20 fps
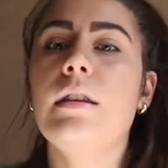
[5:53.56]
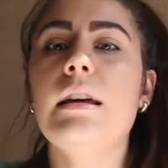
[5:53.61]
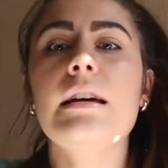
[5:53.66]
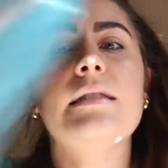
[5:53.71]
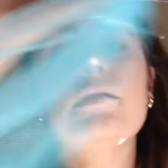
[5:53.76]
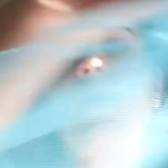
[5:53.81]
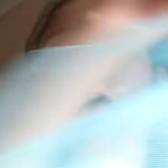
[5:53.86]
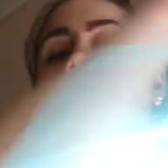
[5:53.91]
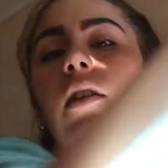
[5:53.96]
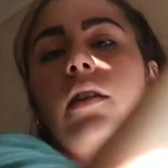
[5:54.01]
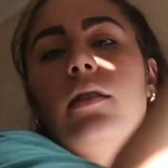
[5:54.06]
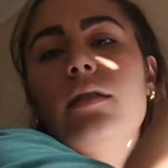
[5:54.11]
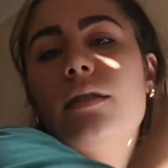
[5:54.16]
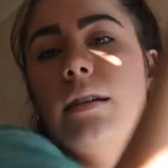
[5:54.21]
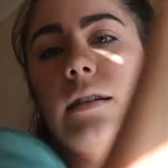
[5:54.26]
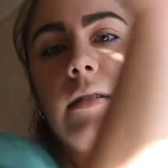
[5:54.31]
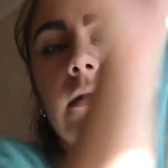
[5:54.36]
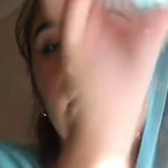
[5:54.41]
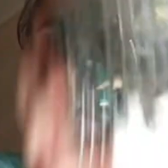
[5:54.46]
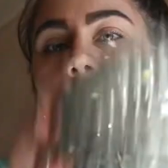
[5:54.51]
this all on
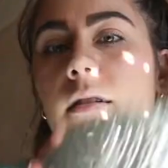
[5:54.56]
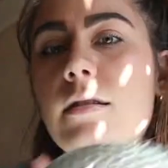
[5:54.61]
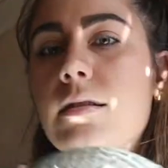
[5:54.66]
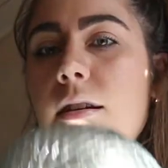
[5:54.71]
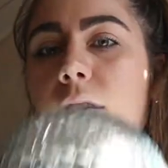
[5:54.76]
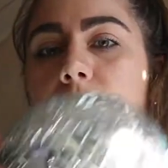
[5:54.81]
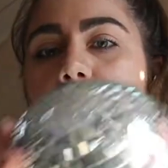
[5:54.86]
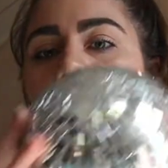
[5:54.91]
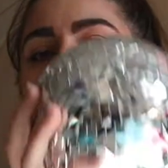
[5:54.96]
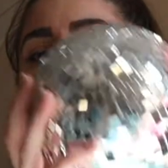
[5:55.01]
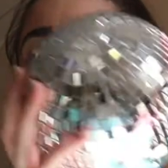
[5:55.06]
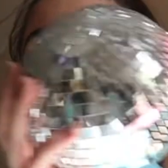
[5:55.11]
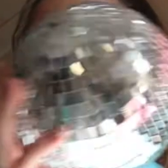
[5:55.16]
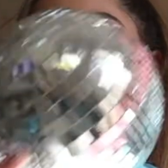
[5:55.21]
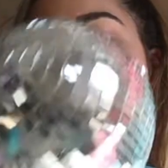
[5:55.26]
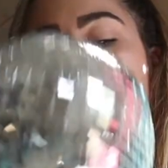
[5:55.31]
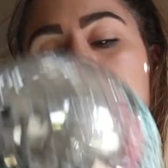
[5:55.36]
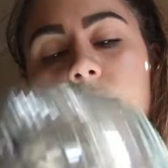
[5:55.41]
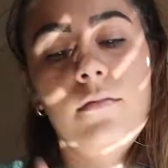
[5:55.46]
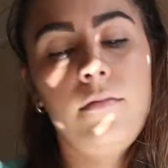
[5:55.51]
TikTok, so
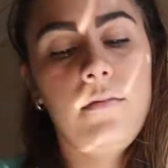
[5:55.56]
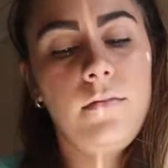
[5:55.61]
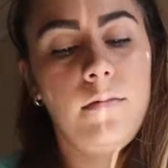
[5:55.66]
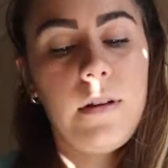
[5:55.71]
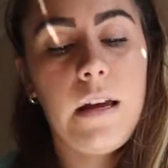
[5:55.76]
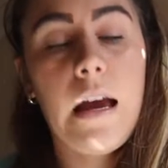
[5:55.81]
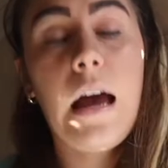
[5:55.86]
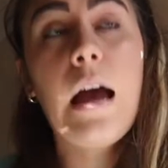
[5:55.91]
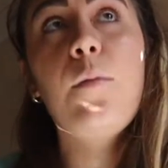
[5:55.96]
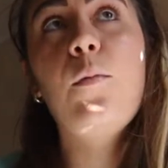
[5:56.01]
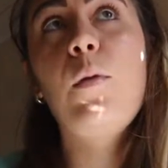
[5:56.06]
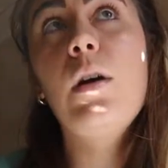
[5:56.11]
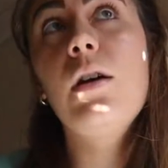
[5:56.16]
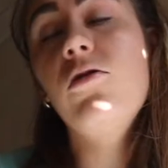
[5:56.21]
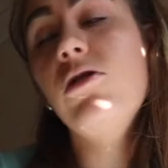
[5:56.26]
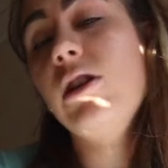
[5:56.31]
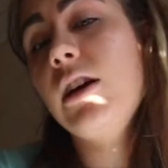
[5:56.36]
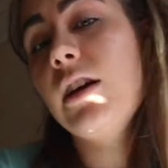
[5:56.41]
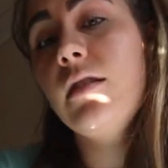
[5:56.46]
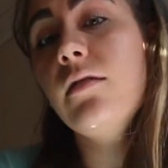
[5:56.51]
I will
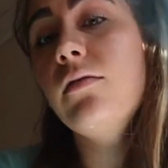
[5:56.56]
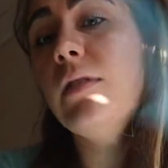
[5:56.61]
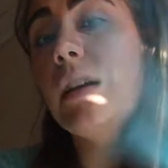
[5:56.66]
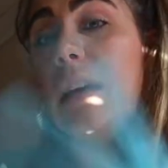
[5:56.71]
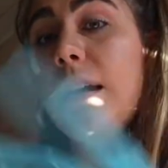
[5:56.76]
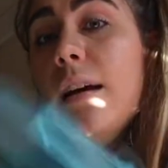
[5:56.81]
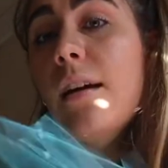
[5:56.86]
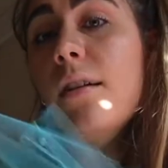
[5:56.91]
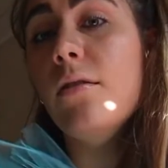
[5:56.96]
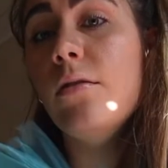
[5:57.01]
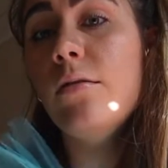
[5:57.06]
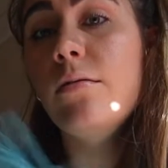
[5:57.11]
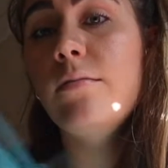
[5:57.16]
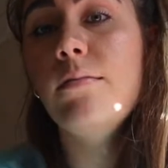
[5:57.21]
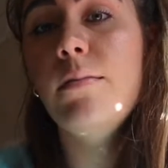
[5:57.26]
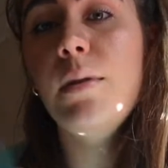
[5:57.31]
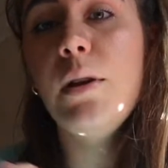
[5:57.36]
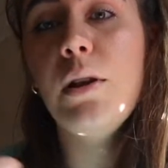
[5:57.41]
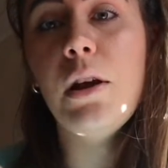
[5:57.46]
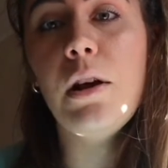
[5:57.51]
link the video
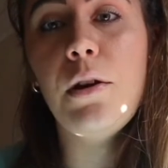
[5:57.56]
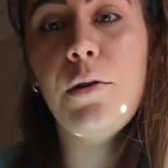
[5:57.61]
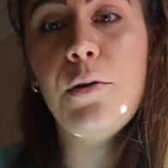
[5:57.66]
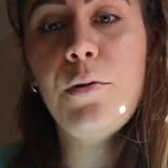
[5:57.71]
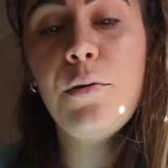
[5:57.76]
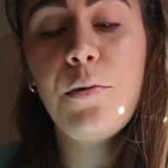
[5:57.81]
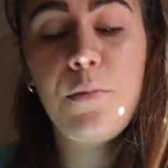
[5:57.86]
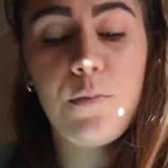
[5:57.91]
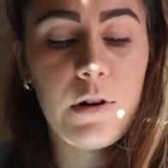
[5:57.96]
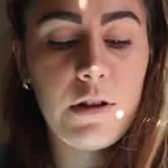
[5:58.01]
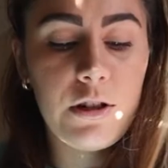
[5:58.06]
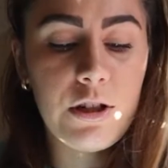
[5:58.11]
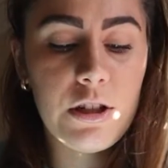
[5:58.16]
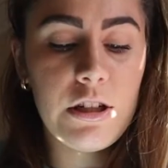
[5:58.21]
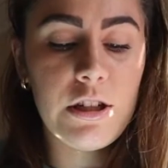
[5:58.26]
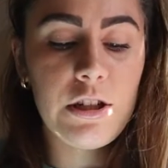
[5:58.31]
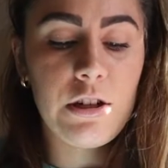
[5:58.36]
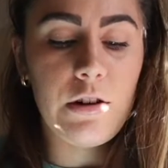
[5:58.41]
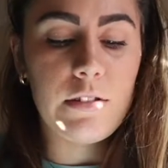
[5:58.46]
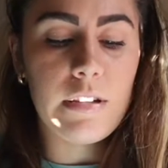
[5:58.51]
below where she
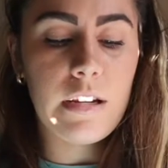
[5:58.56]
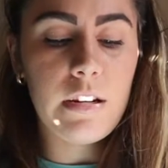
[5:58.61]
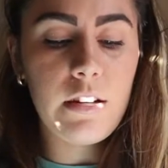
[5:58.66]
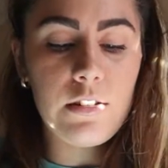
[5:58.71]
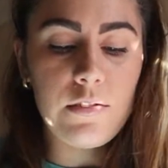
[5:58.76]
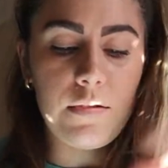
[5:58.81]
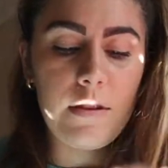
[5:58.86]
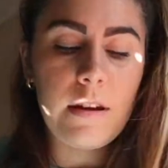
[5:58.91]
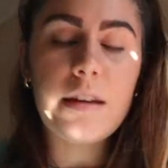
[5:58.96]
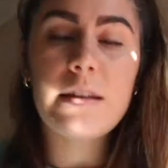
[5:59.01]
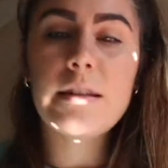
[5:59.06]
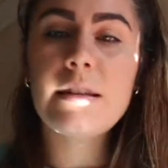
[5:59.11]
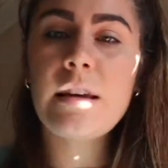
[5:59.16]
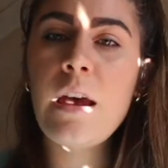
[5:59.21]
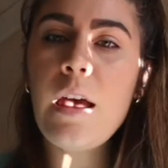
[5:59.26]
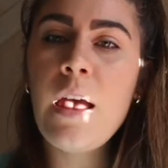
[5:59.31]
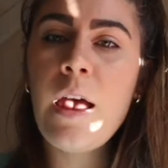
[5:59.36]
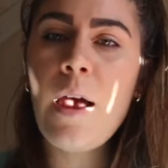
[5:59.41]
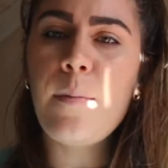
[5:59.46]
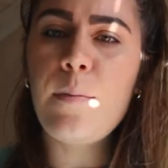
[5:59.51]
shows how to do this,
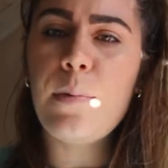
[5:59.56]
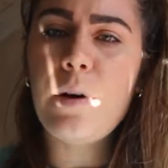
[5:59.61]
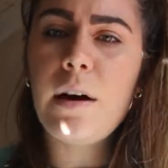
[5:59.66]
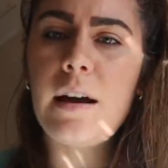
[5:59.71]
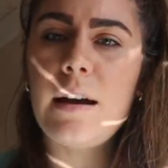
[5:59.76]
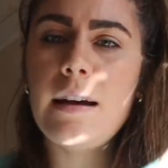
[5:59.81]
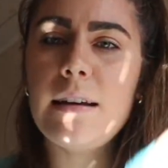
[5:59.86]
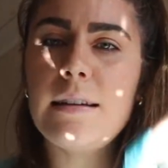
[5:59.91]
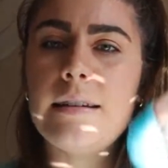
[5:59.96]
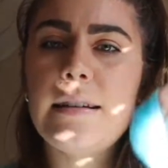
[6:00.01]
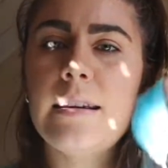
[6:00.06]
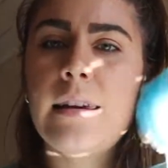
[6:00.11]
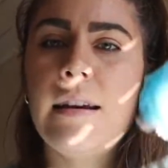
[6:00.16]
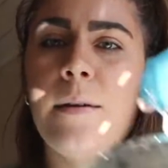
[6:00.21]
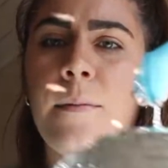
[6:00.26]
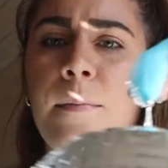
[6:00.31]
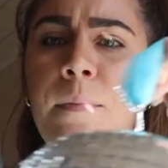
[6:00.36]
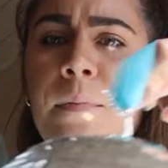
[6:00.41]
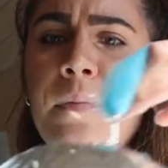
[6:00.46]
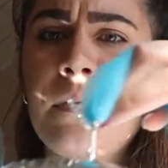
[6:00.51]
but
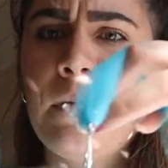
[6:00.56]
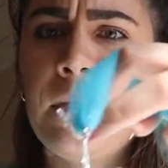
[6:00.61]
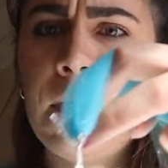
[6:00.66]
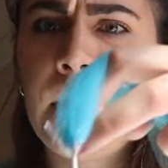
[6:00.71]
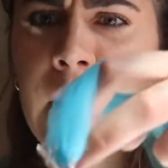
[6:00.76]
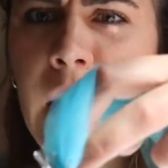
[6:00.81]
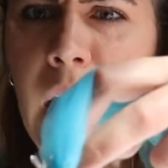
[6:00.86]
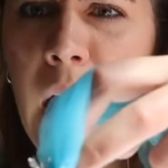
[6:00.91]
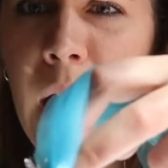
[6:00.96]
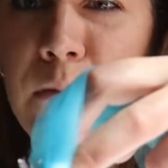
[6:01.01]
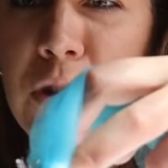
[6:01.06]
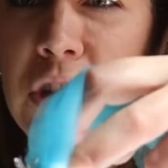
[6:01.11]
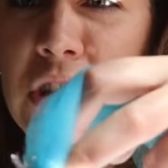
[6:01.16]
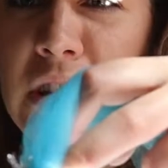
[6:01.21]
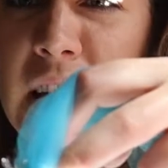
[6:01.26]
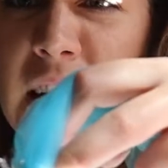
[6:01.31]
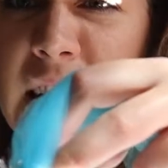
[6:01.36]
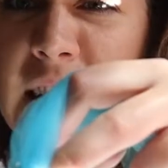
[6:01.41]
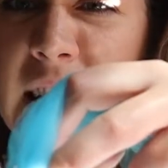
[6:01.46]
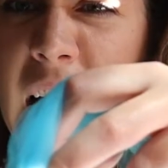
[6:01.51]
I'm just
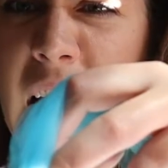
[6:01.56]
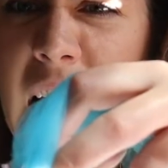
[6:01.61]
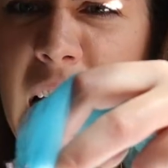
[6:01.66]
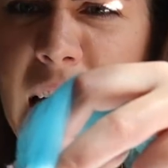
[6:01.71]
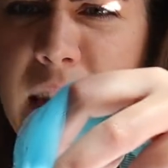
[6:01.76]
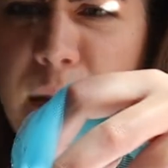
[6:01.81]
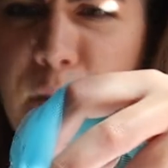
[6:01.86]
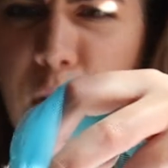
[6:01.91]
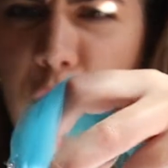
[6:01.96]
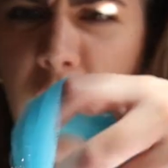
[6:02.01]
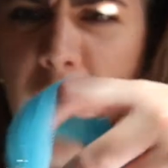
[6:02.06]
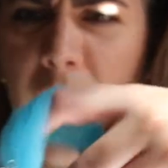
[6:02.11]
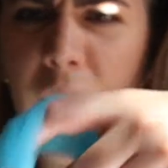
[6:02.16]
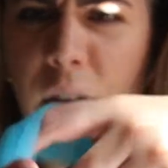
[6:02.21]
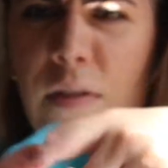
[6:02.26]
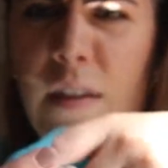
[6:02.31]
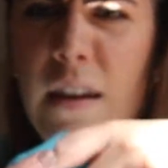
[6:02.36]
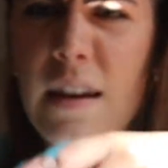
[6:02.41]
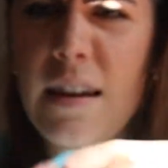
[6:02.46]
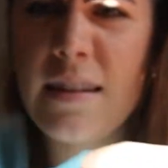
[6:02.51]
gonna tie them
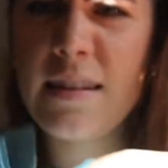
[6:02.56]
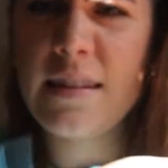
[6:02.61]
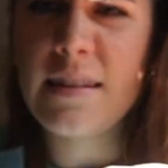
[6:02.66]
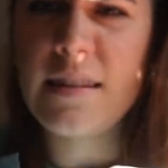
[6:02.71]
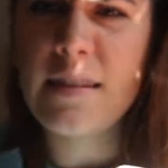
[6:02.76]
around this.